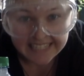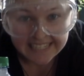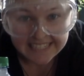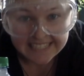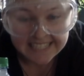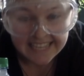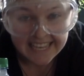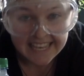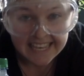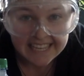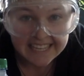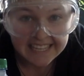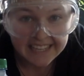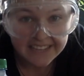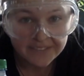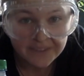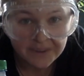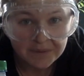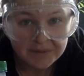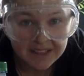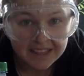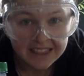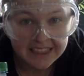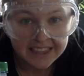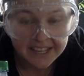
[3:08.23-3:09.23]
taking it
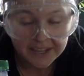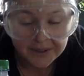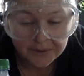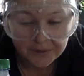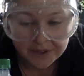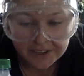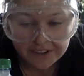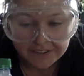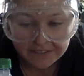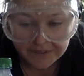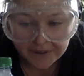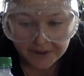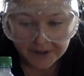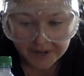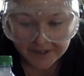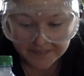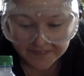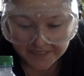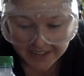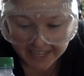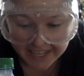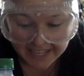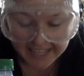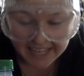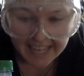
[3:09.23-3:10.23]
from the liquid form
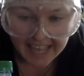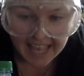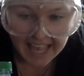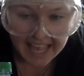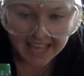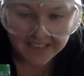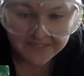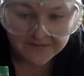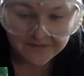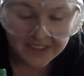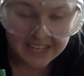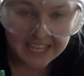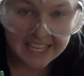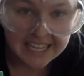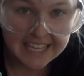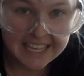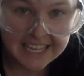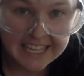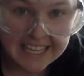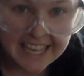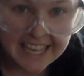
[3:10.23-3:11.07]
and making